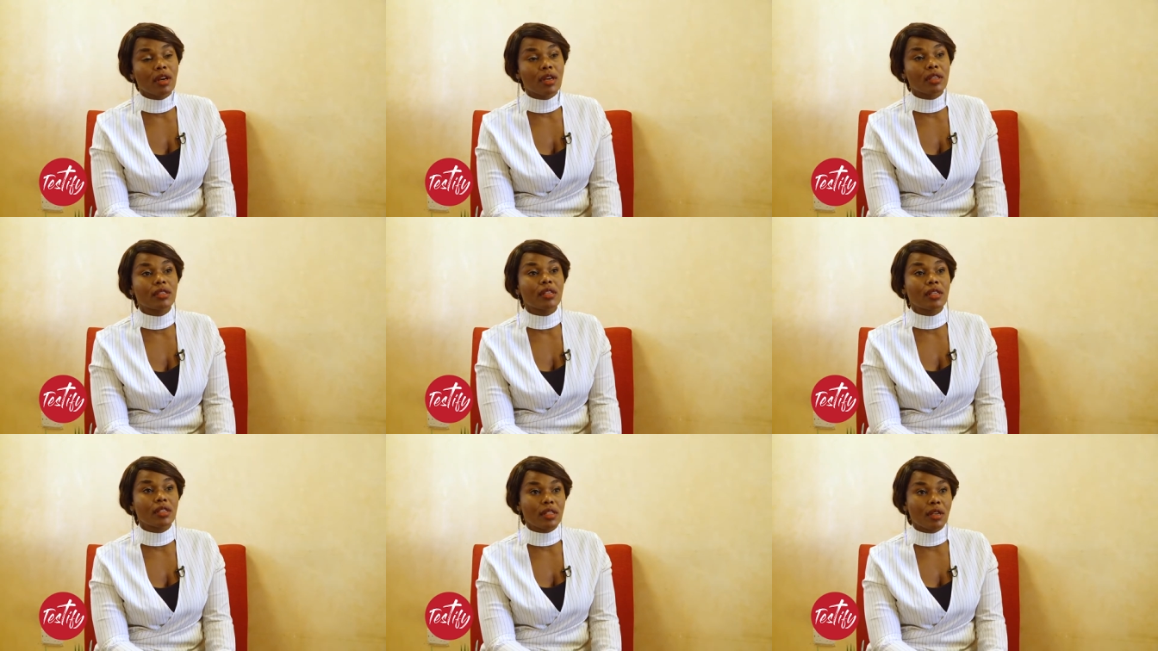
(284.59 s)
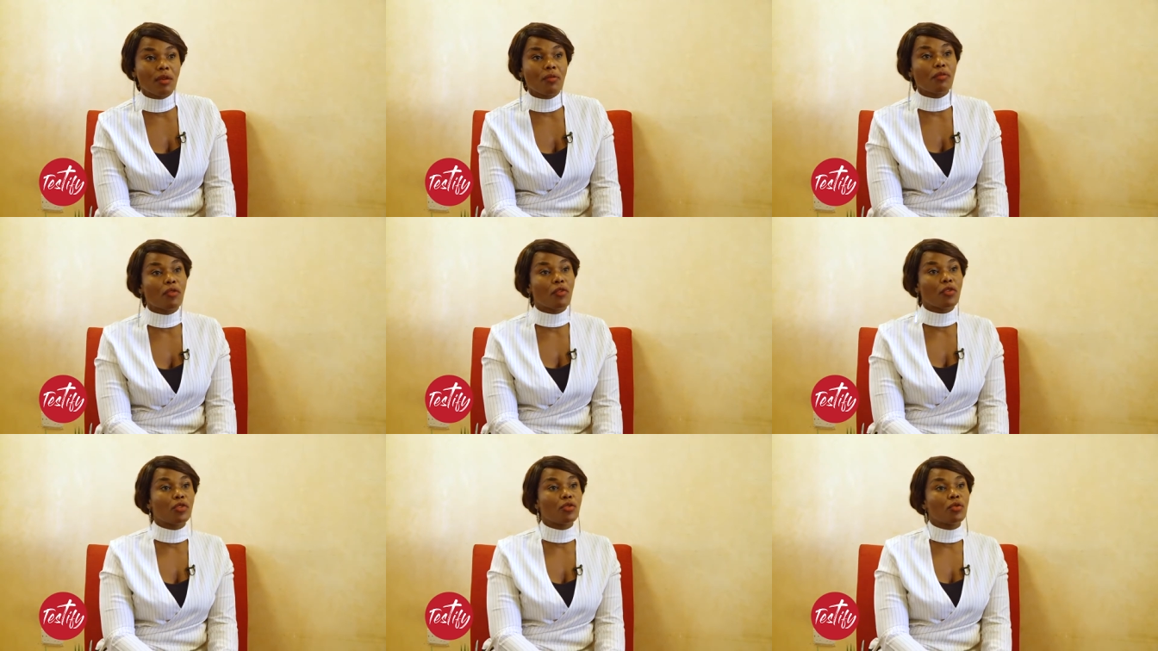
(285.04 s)
system
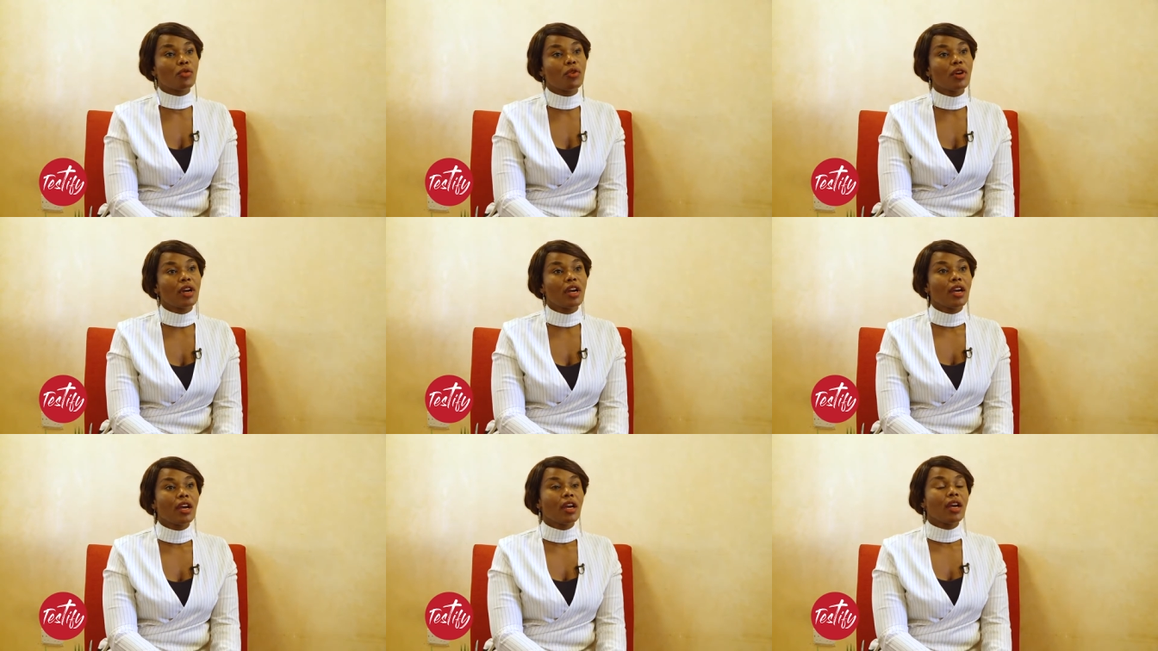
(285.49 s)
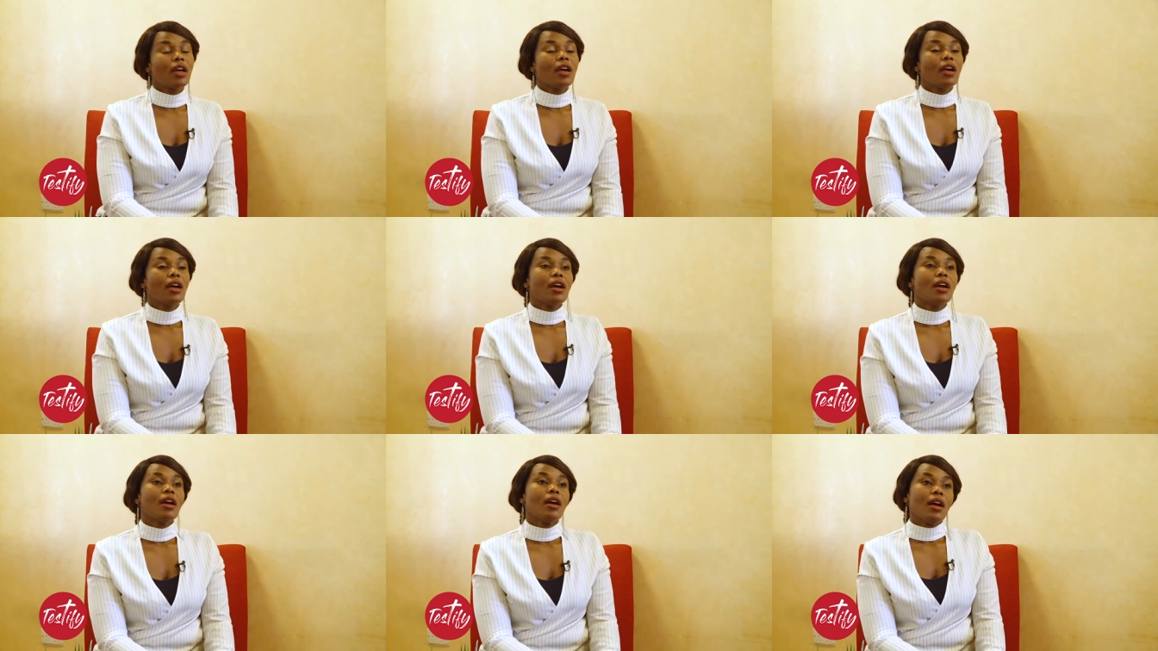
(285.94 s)
for you.
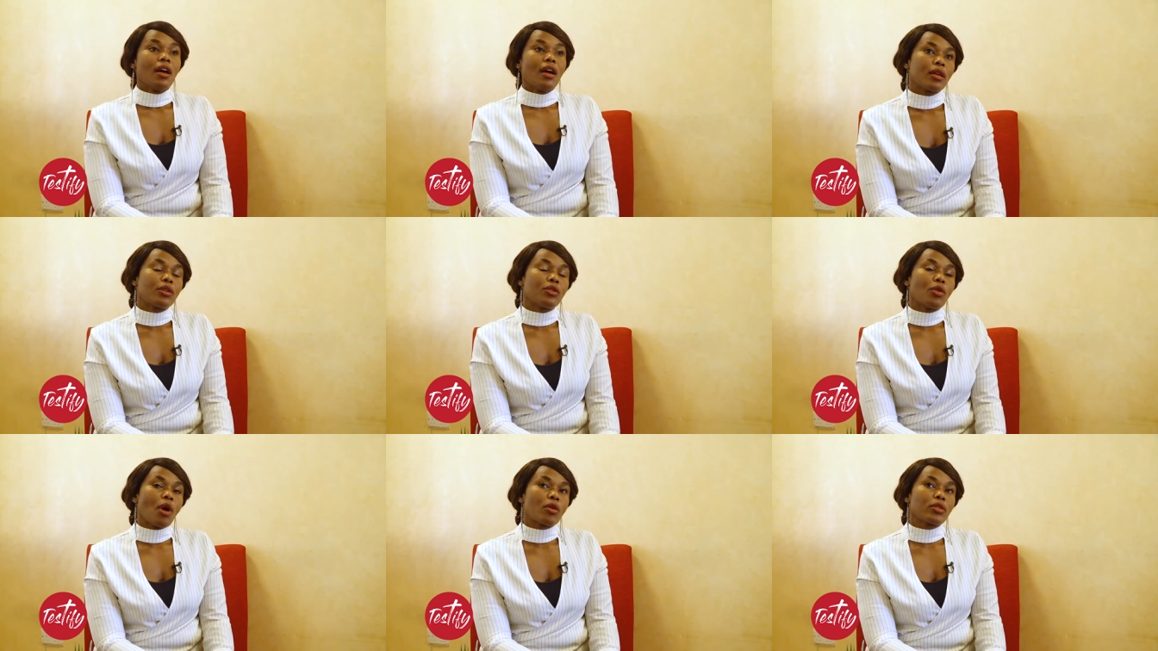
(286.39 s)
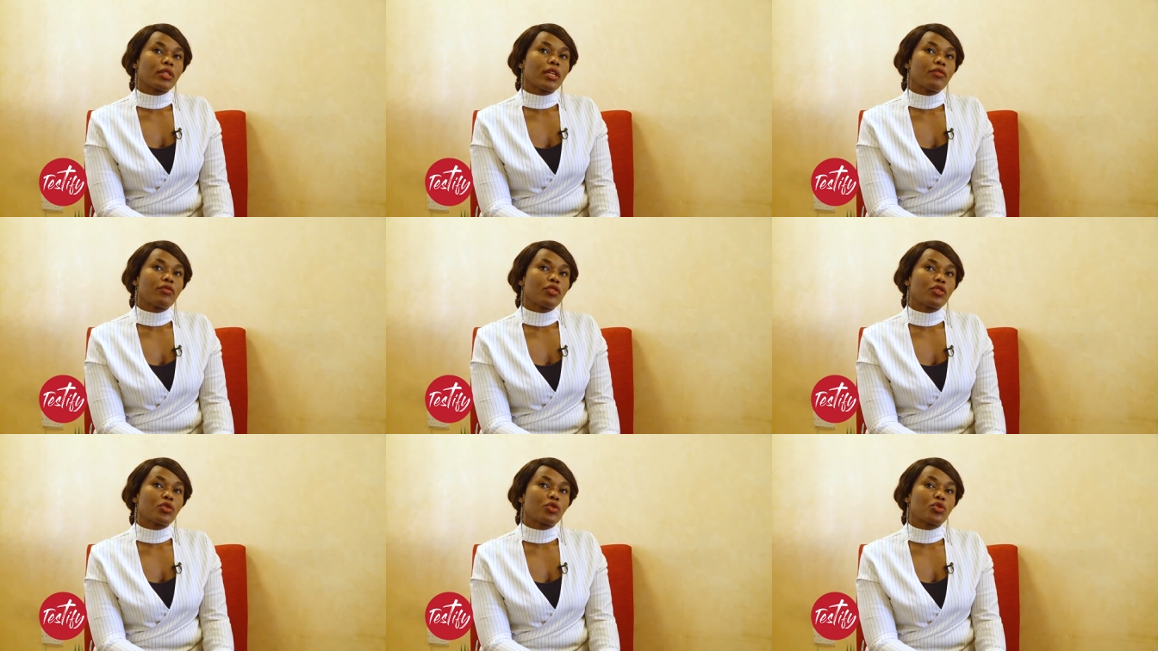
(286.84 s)
You know, I was
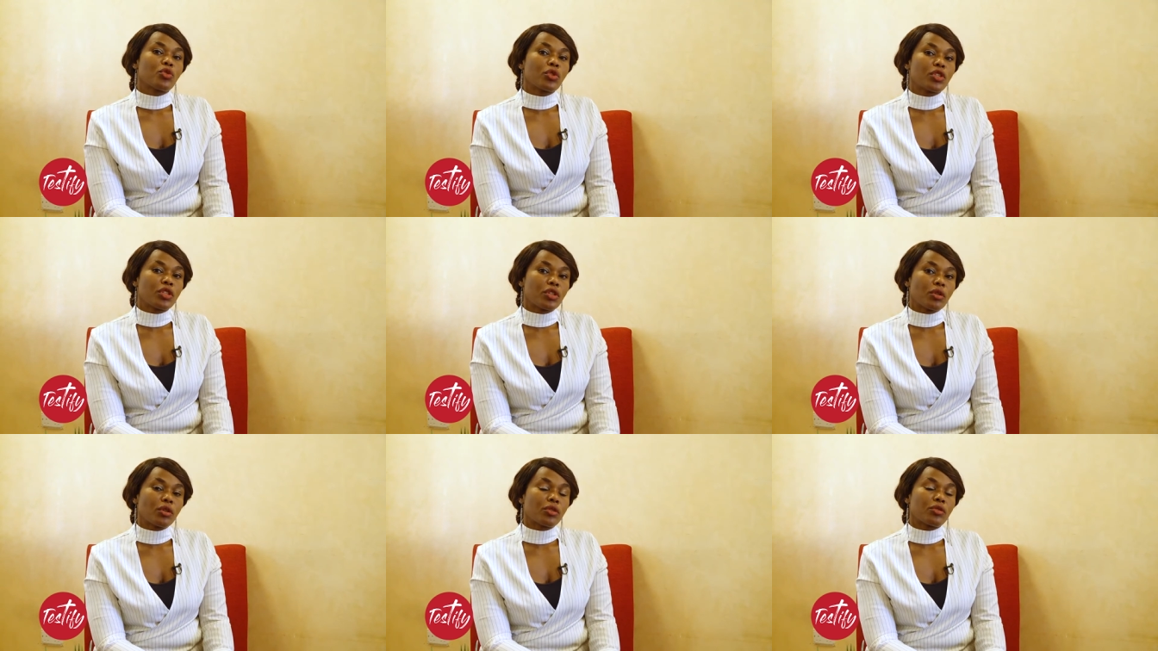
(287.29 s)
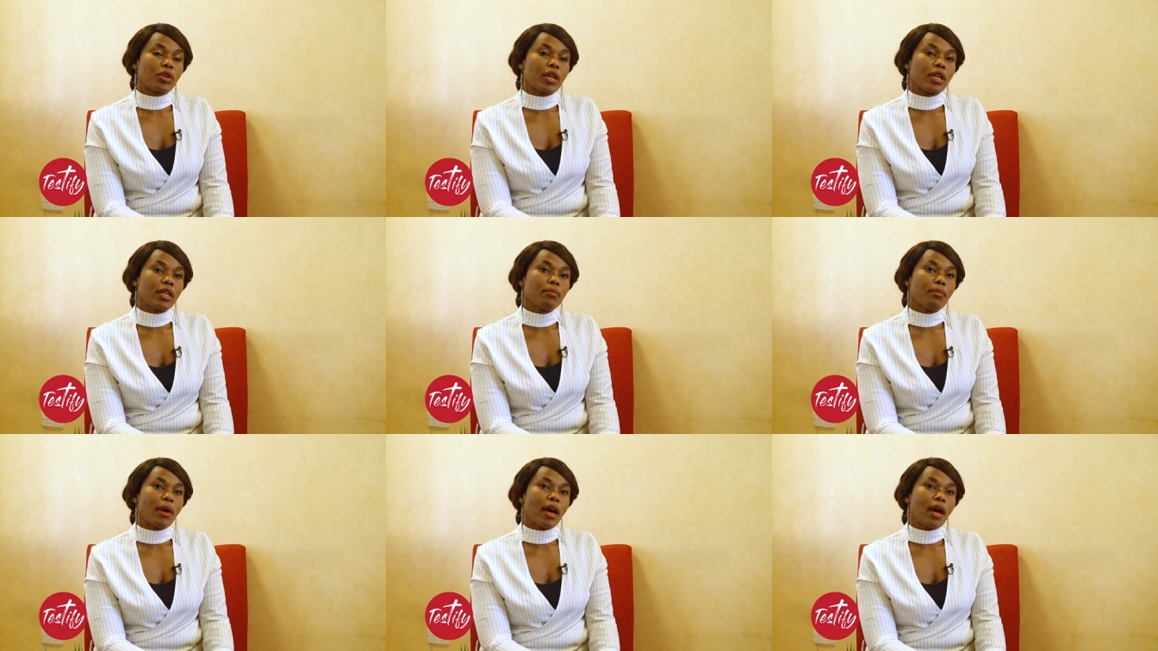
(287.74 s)
left with two children.